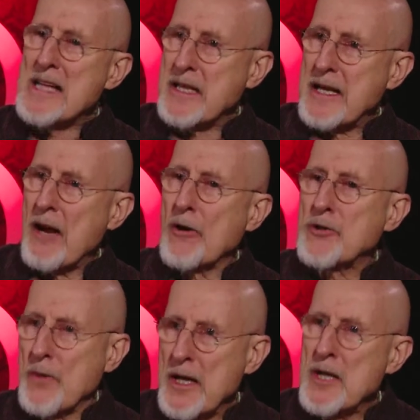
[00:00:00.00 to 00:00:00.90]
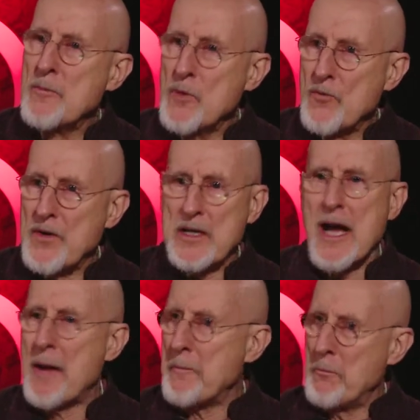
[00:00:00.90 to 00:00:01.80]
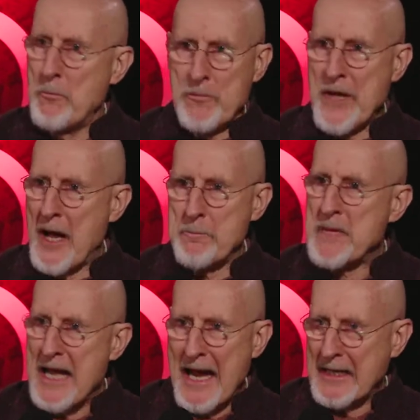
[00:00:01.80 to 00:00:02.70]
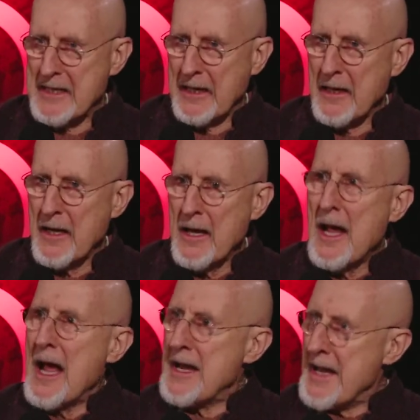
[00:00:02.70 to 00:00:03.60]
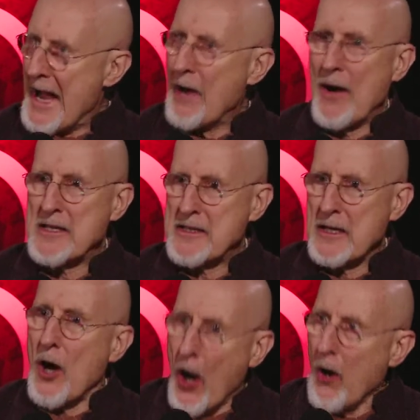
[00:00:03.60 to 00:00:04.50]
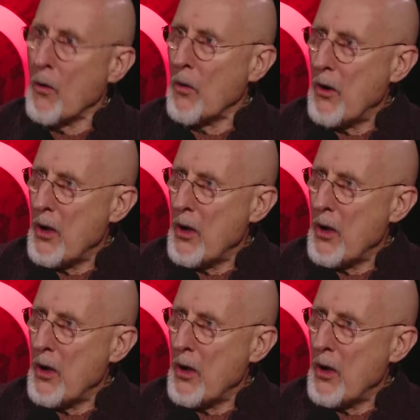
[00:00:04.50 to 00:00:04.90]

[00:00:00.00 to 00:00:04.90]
as a character in a movie not not me acting and now i see oh